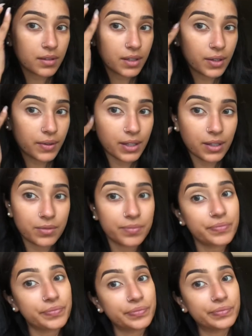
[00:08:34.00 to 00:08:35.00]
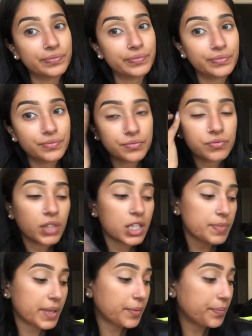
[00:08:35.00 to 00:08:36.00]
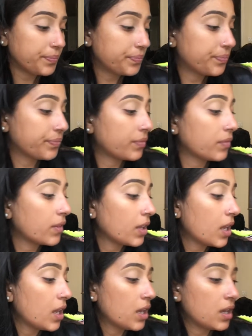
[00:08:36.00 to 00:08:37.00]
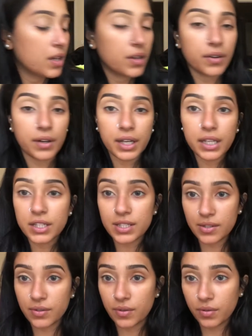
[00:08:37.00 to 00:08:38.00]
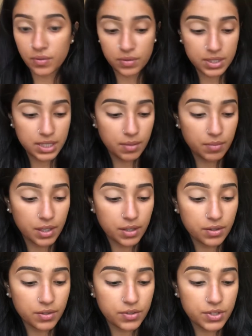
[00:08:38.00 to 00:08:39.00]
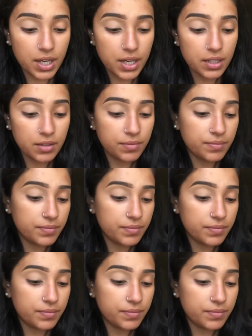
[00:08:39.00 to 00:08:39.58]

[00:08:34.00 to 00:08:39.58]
There we go. That's better. All right, so same thing on the other side.